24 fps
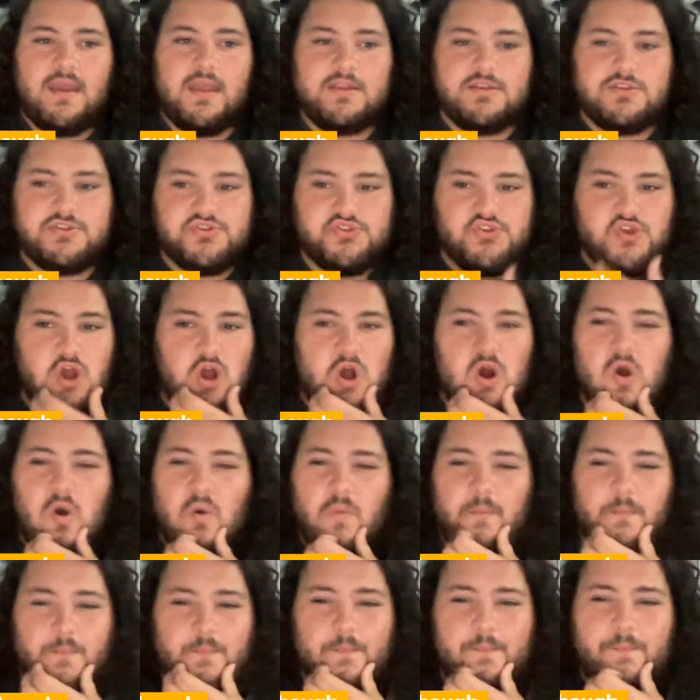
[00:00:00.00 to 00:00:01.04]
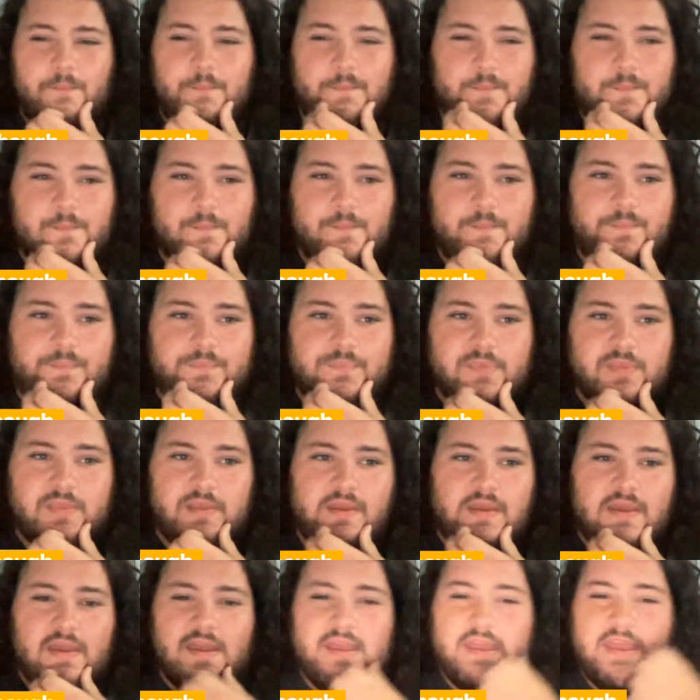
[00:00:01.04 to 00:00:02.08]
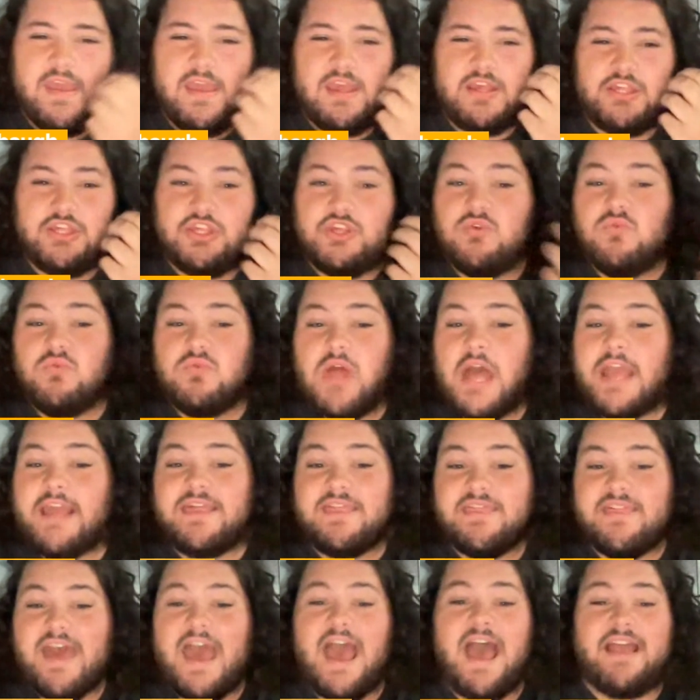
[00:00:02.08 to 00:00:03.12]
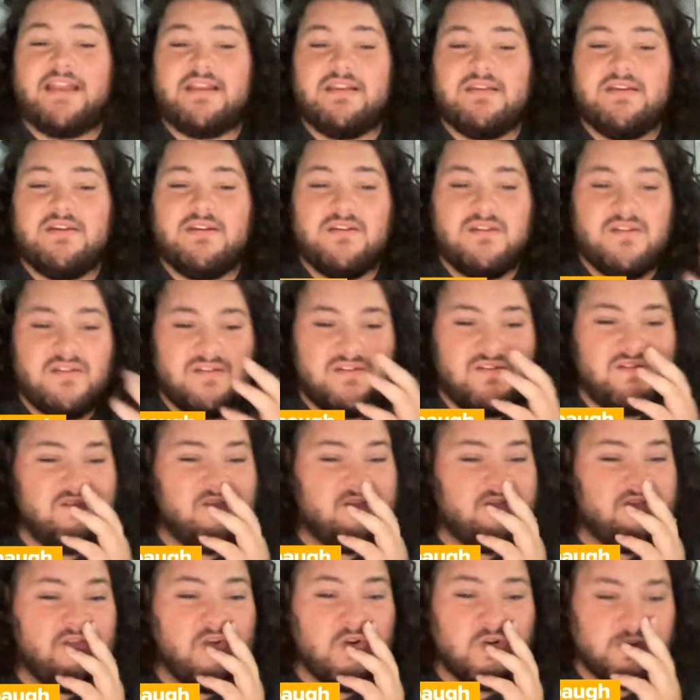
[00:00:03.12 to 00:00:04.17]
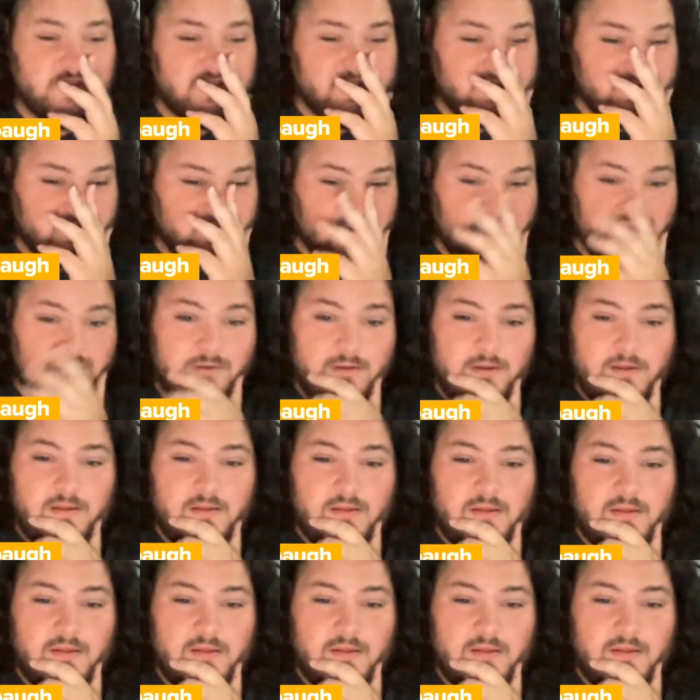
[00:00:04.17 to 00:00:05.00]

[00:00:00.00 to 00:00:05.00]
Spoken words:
And so you like that for sure.